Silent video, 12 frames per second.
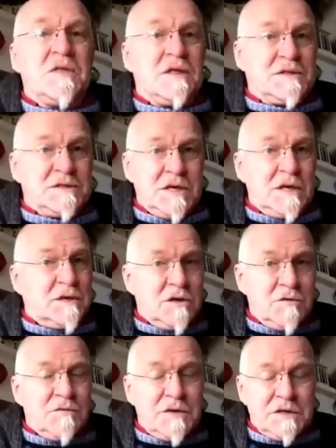then the second
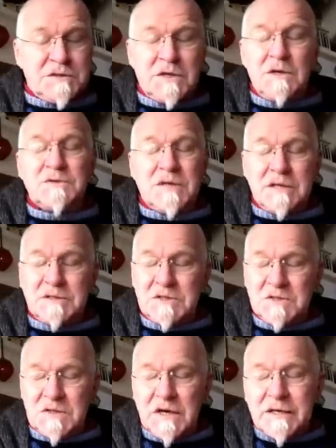half of the year is going to get
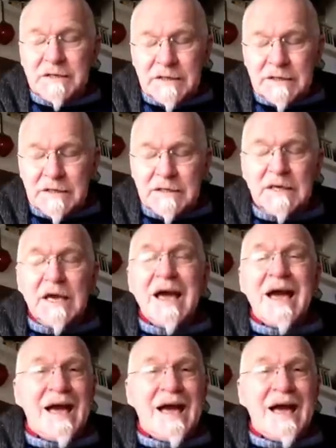decidedly